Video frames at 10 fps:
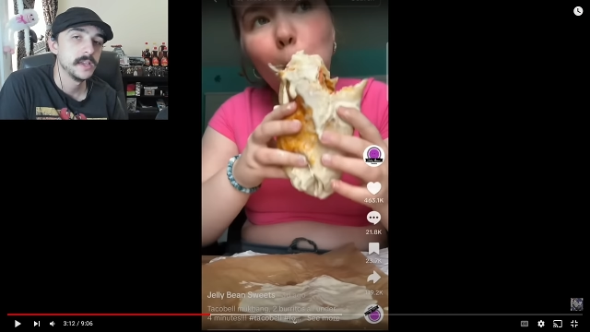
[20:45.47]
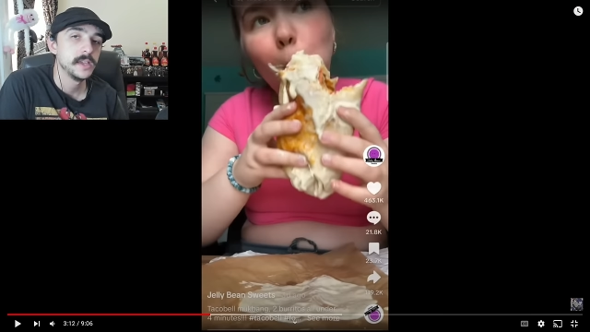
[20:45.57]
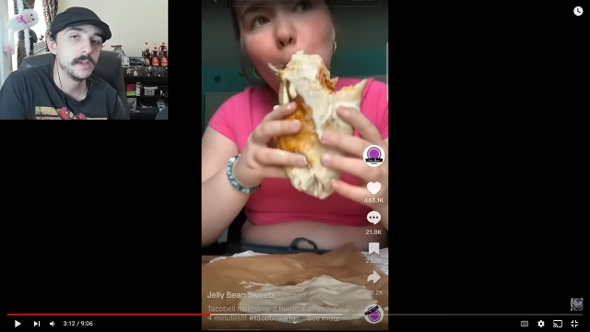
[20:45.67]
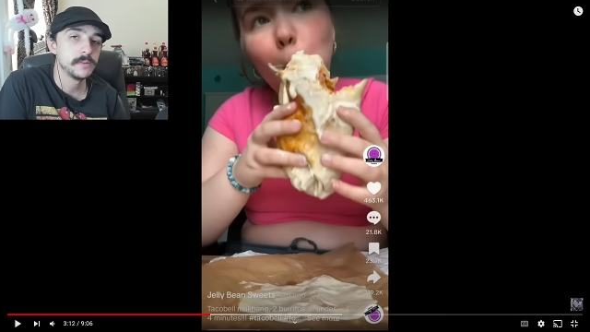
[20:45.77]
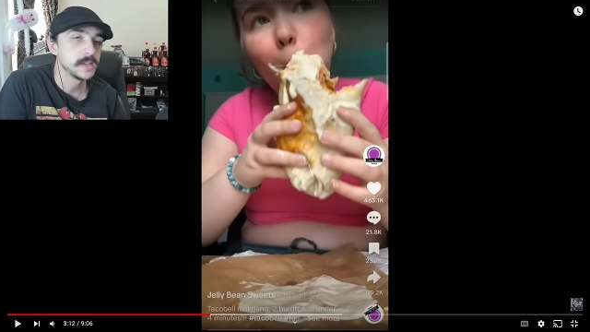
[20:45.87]

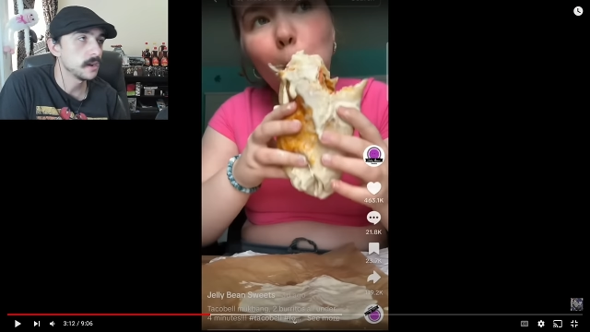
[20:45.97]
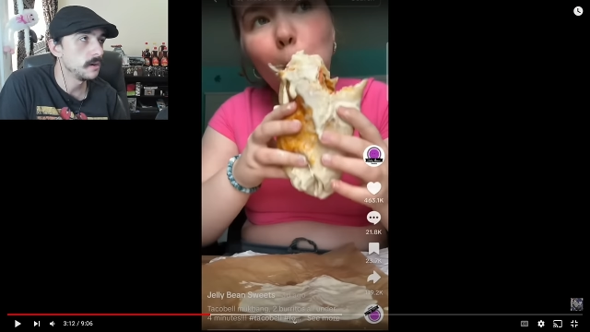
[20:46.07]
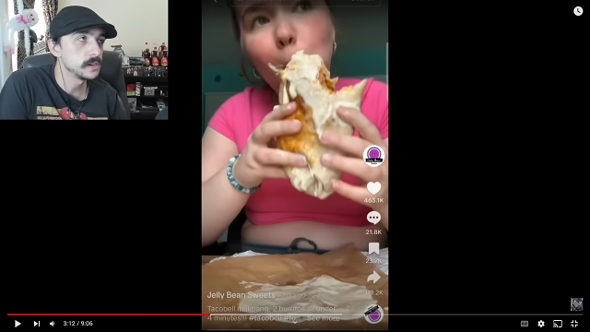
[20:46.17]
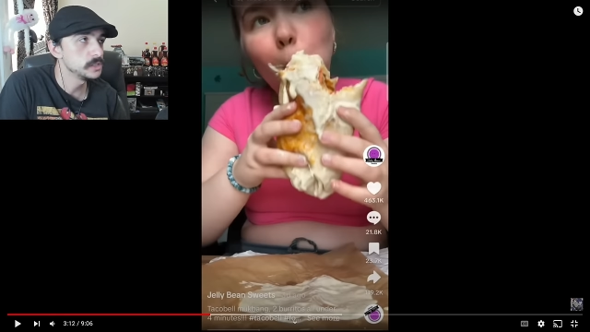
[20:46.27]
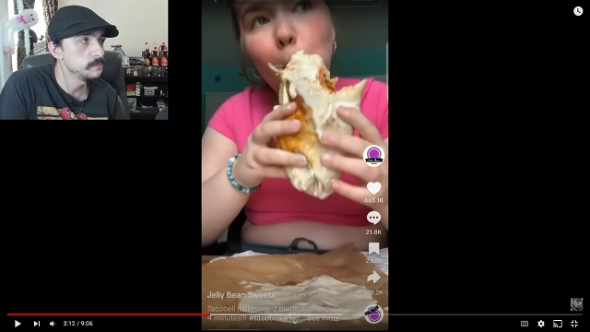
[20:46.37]
Speaker 1: he was like,
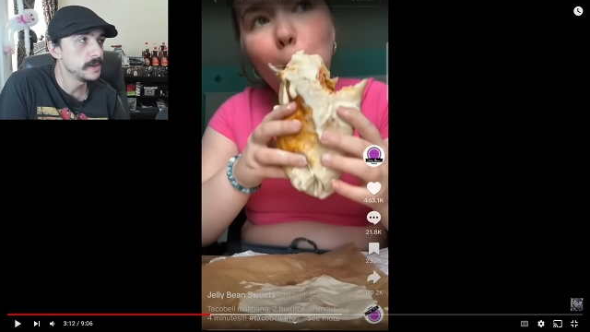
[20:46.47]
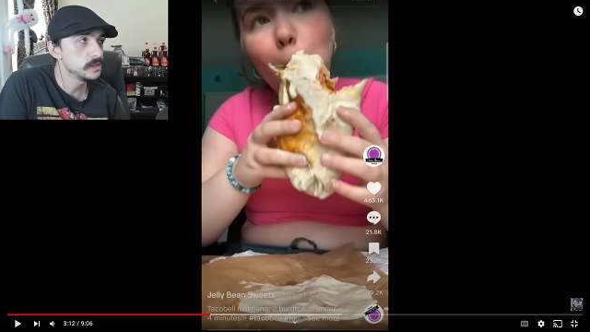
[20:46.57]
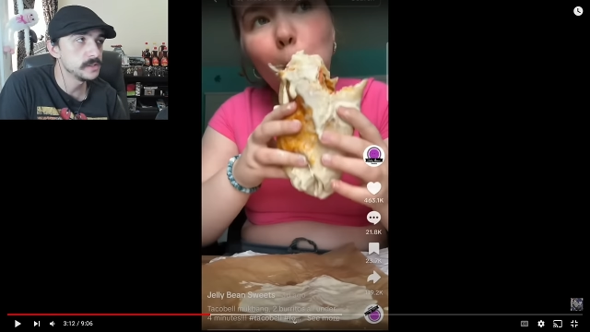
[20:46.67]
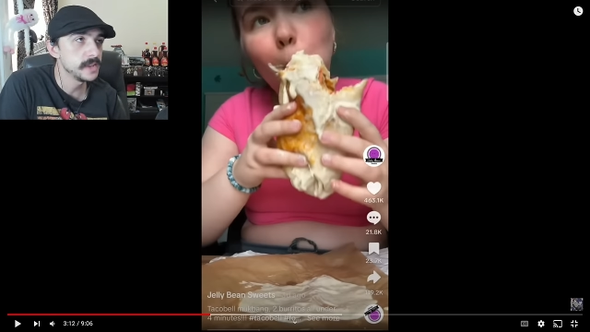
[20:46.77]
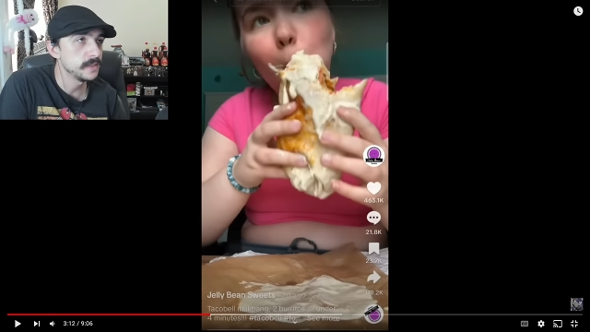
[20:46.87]
oh, she's
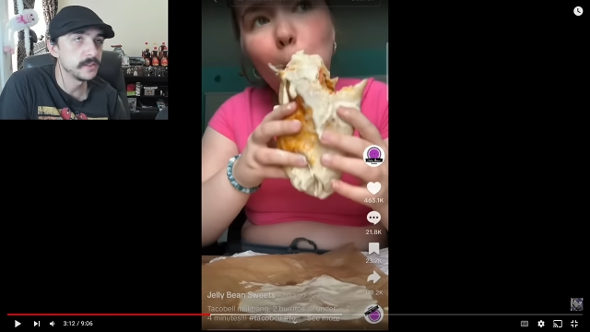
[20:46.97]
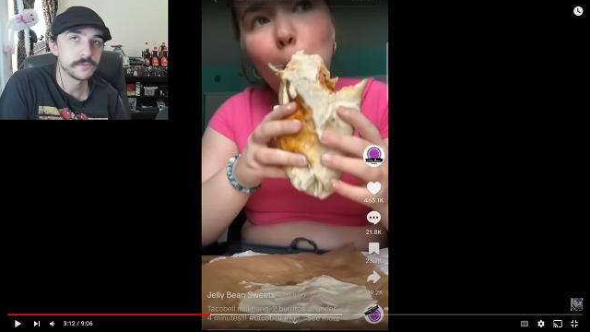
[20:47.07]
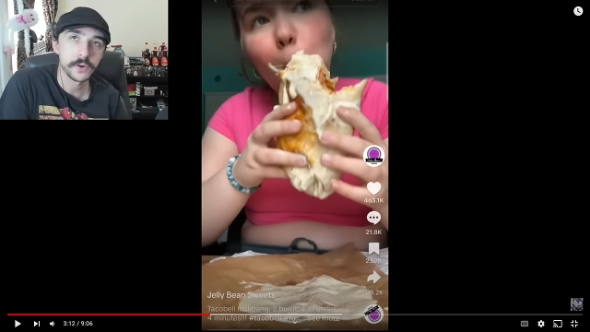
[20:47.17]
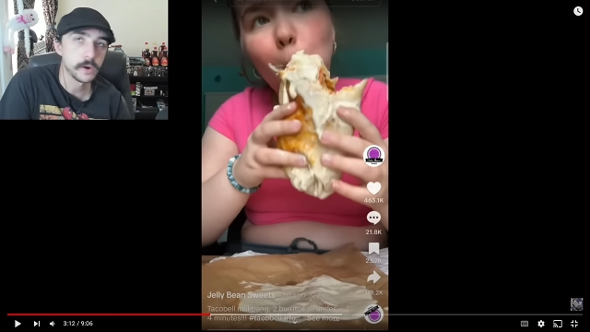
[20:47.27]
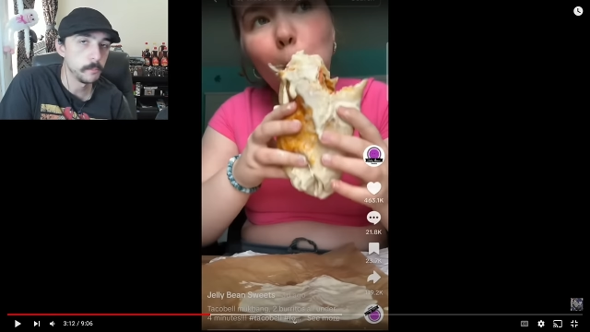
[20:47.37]
she's getting this
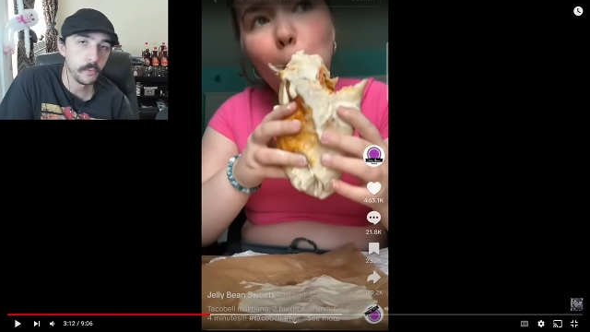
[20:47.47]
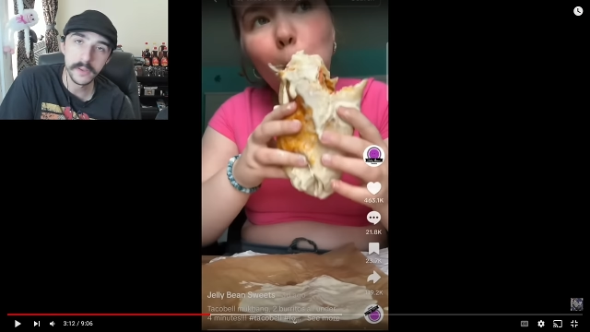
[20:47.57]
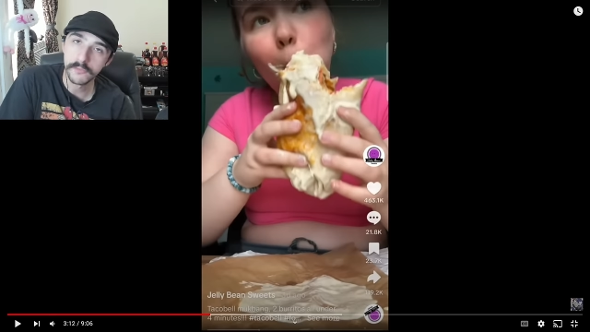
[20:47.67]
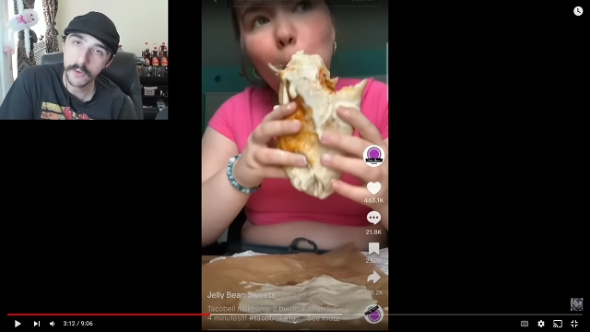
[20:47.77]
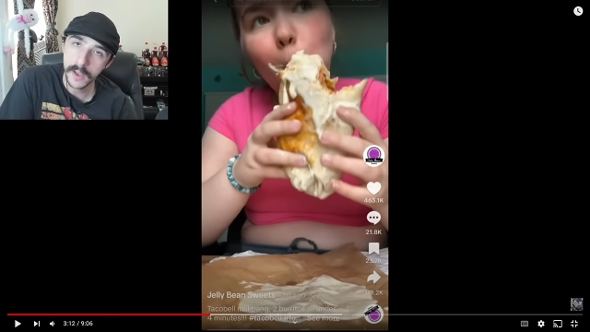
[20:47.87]
for her
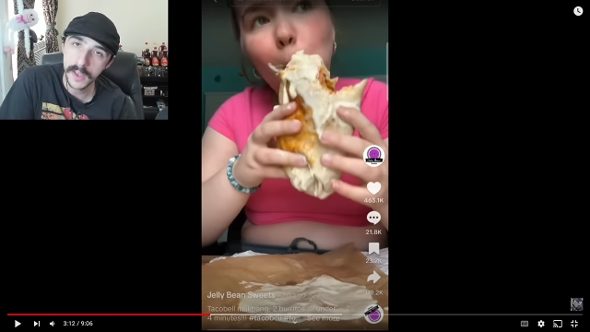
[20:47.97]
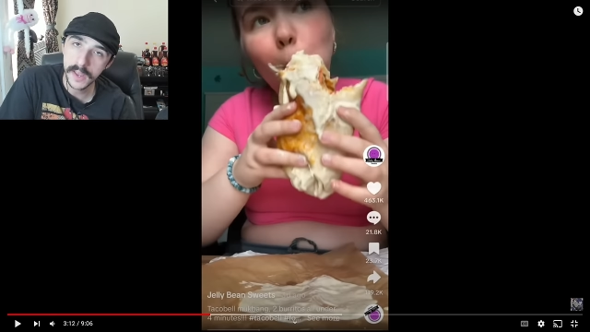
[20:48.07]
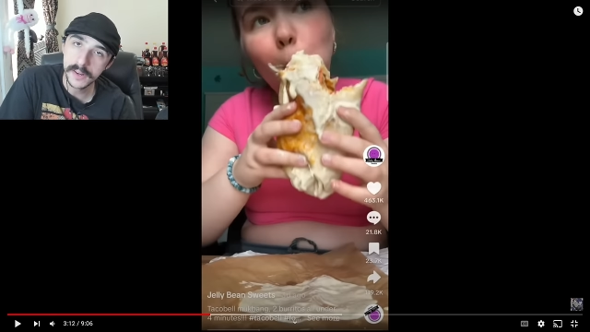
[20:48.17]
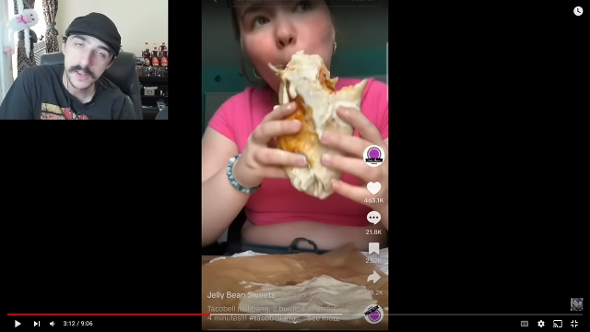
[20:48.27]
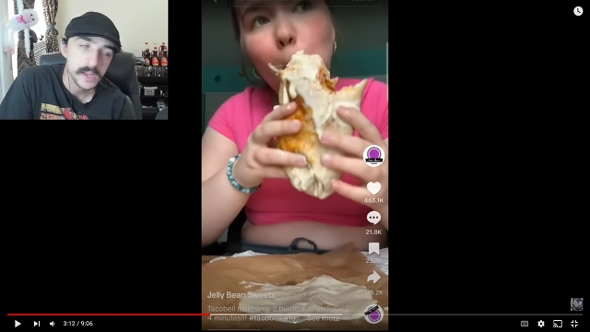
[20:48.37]

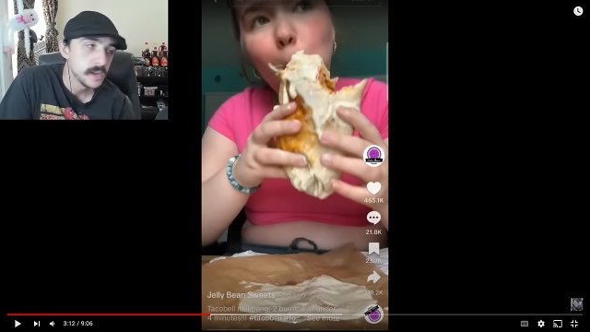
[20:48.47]
boyfriend,